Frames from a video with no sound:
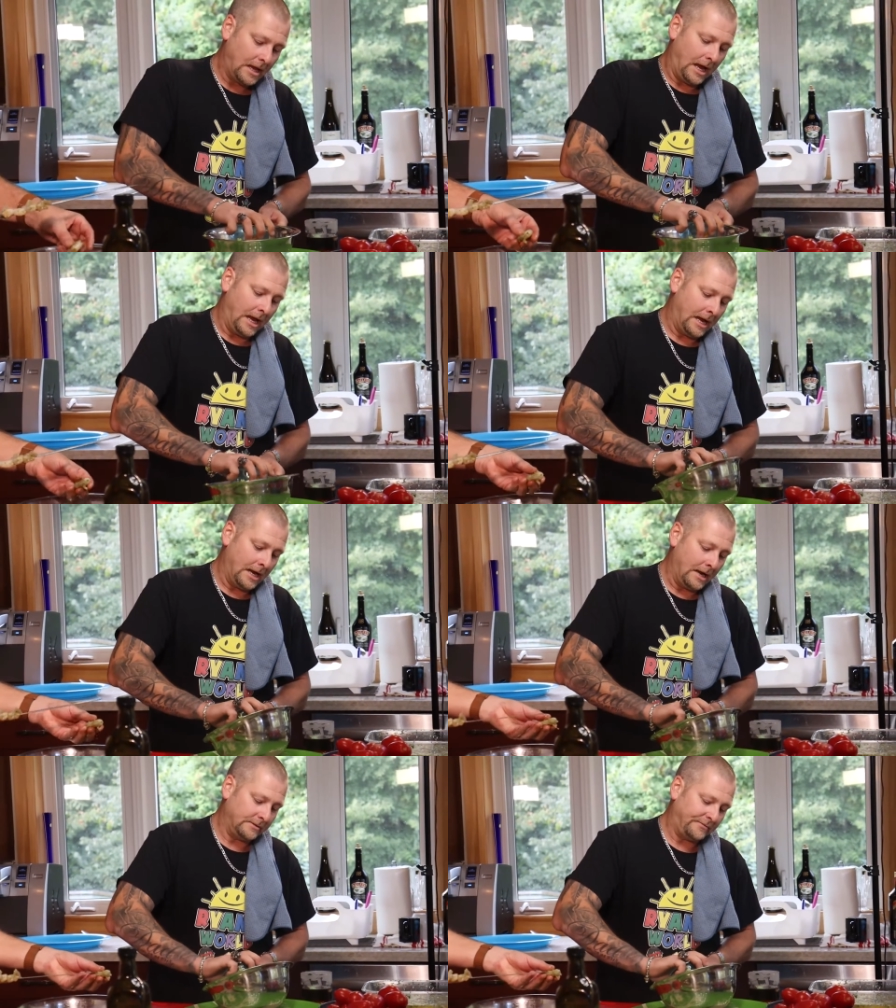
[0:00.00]

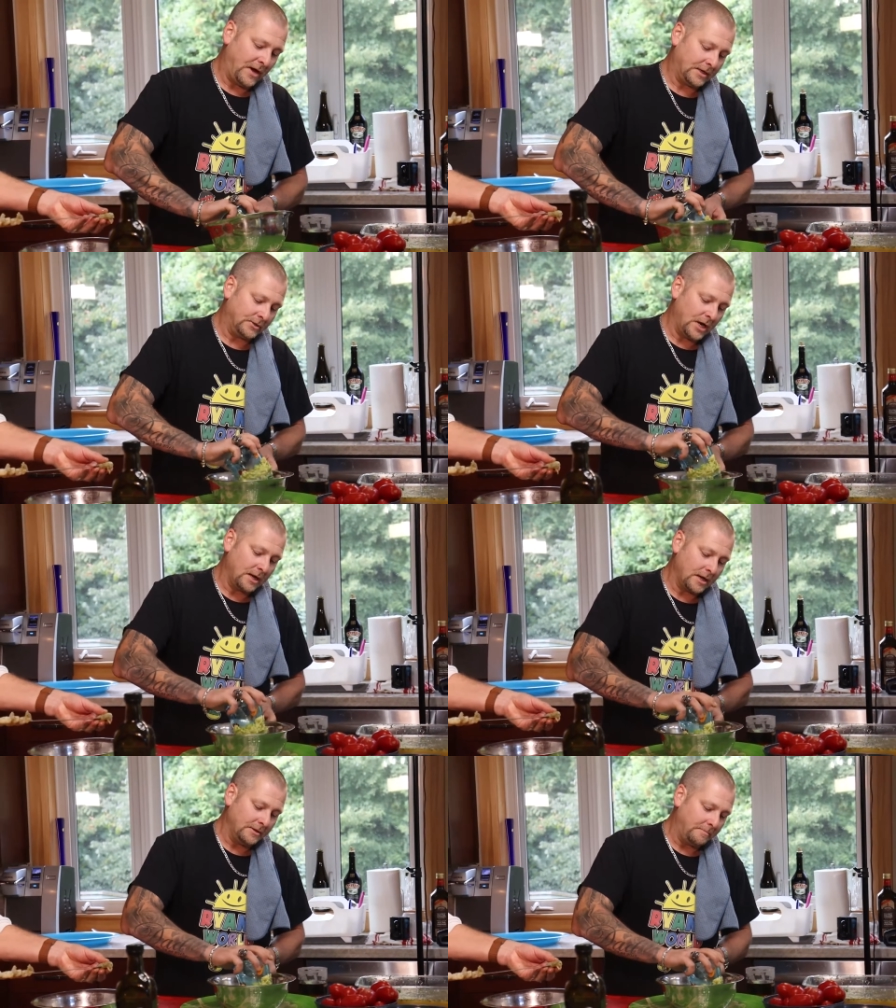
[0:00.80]
And I was fucking
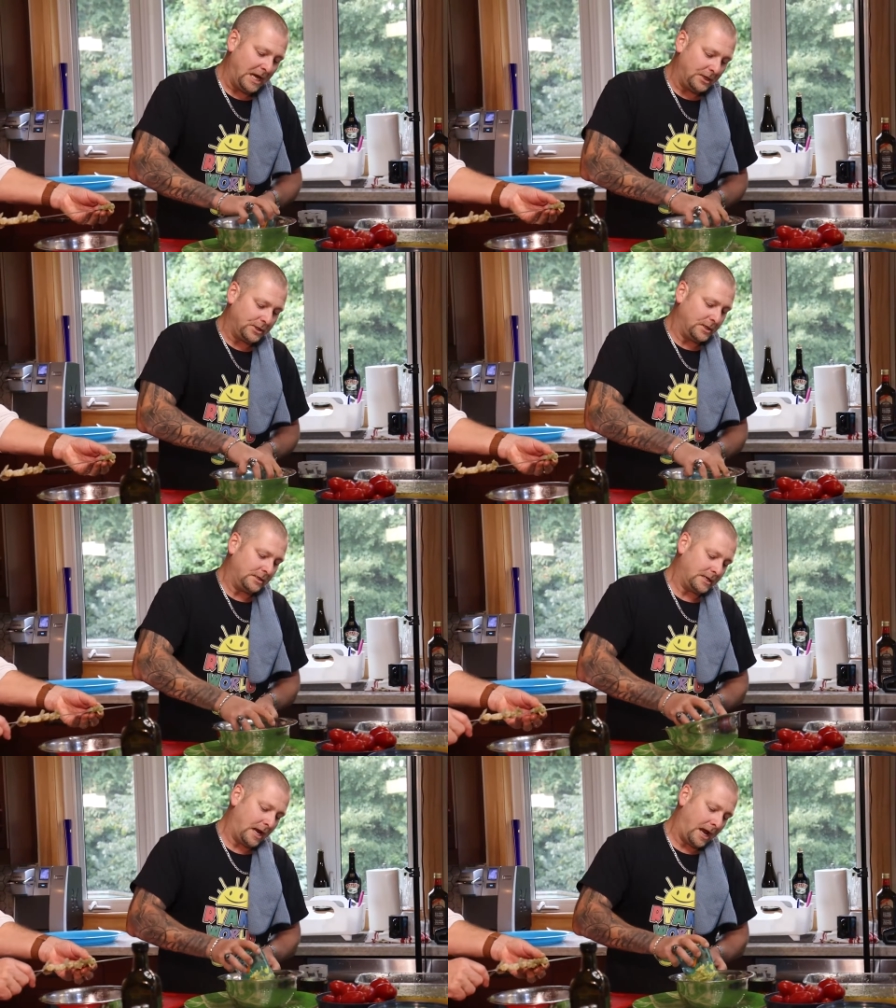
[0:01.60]
drunk on the beach and
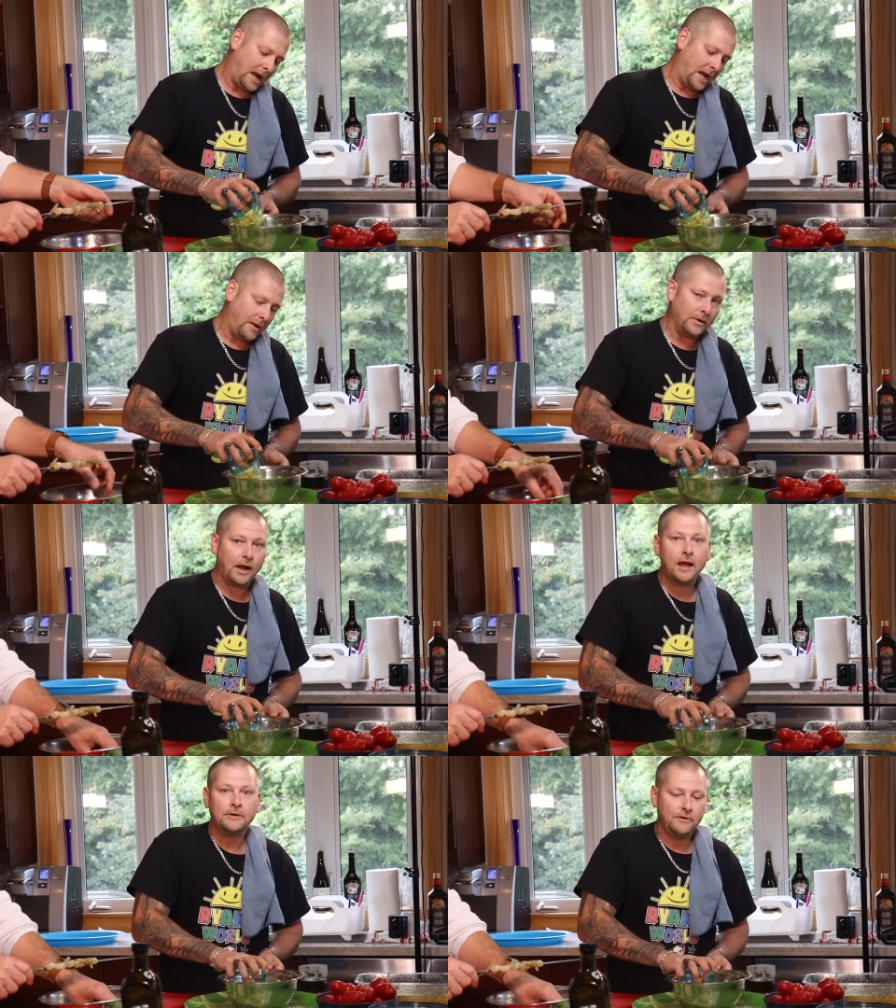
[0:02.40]
they said, hey,
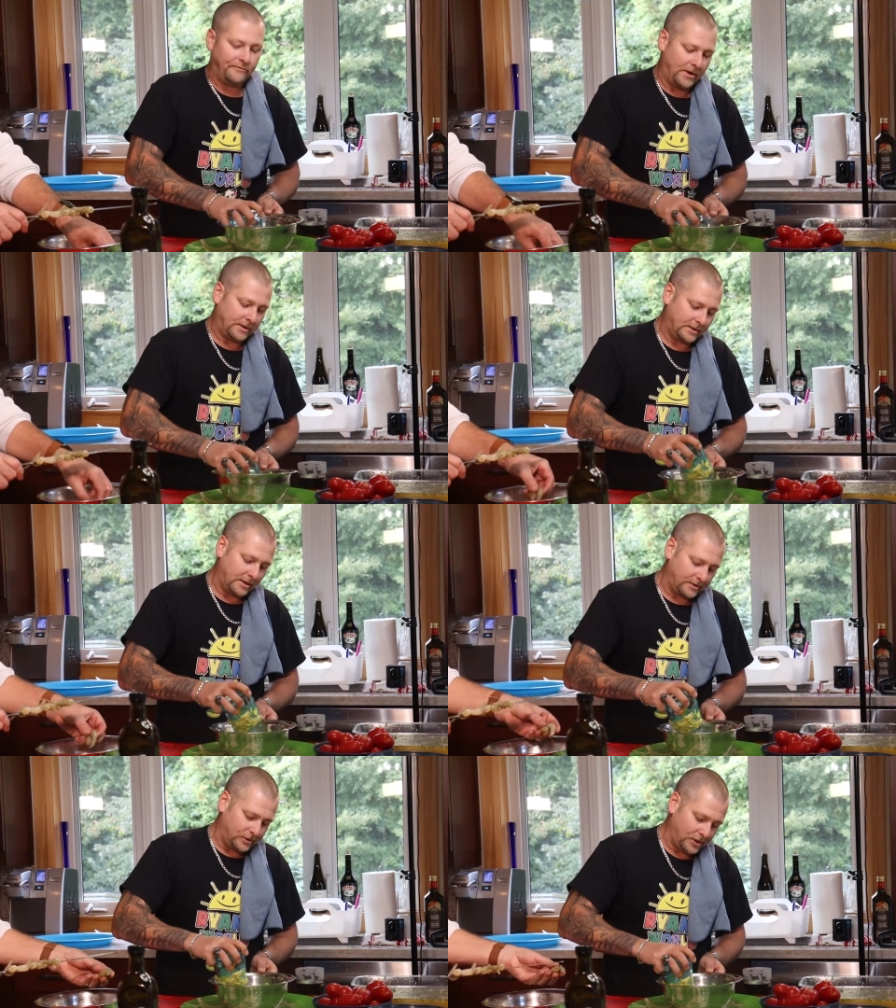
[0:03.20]
we're gonna do a fuck
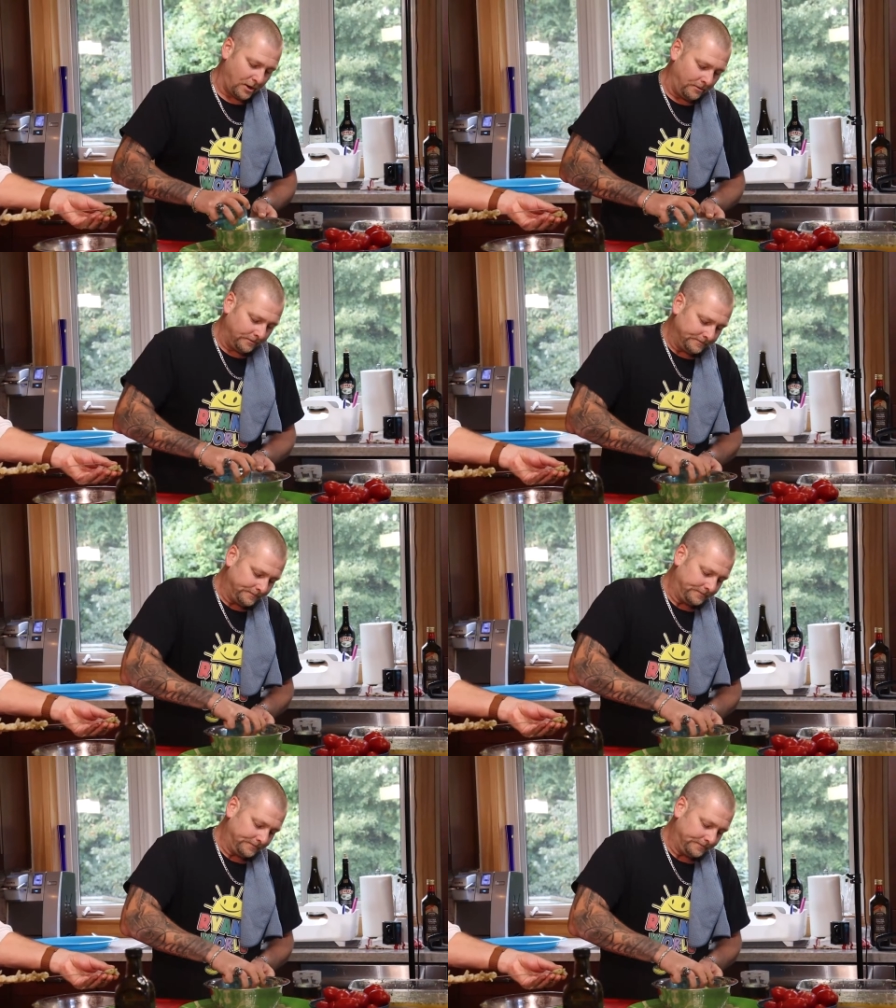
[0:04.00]
cooker show.